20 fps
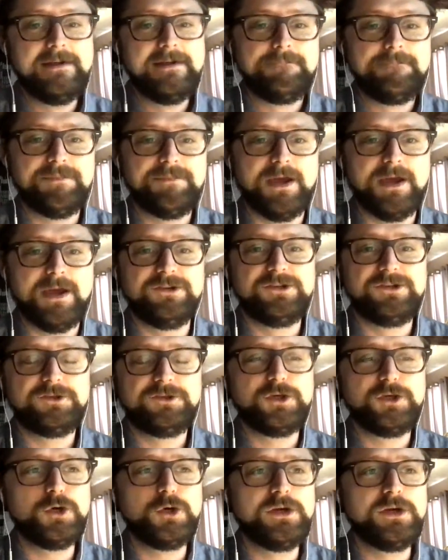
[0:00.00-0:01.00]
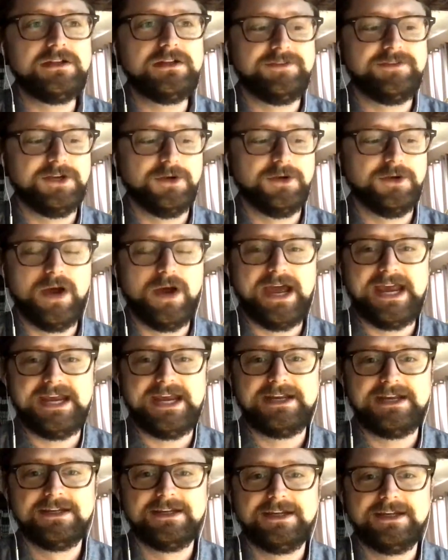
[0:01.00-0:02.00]
that was intuitive in a
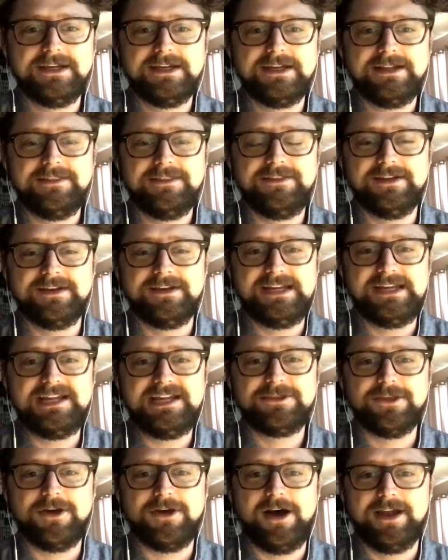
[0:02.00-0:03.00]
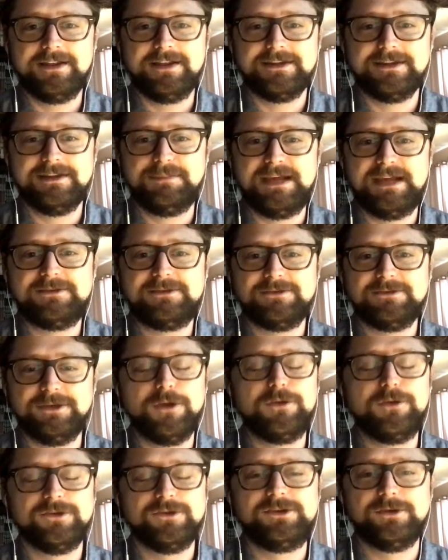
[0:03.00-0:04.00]
way that he thought that basically,
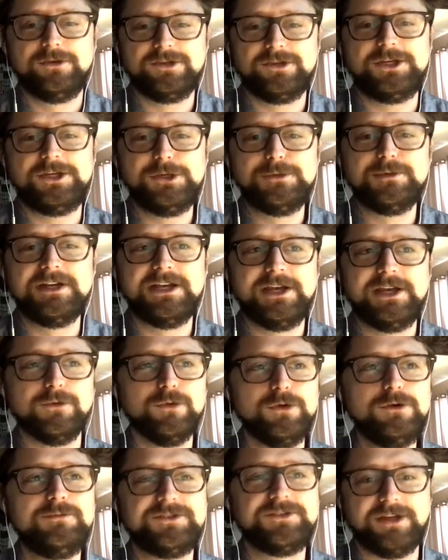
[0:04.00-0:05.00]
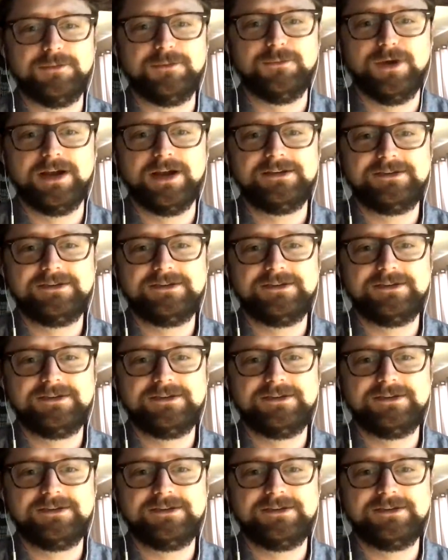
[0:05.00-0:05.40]
no, there's a human in a room somewhere.